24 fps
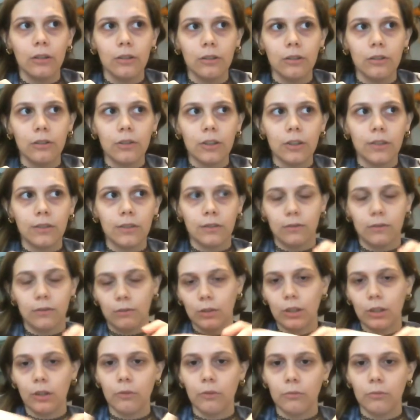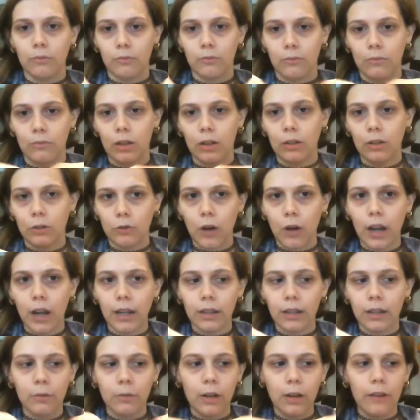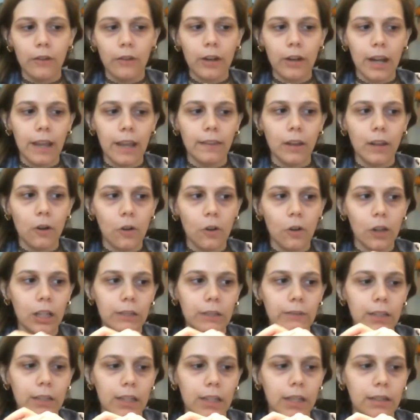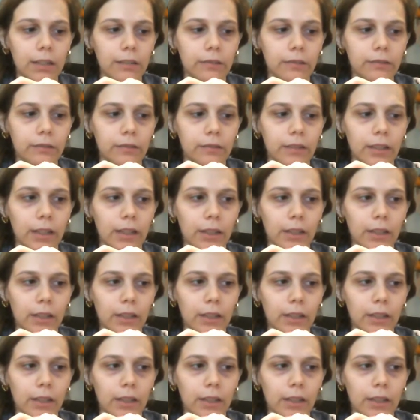just, you know, drying or whatever, and then all of a sudden,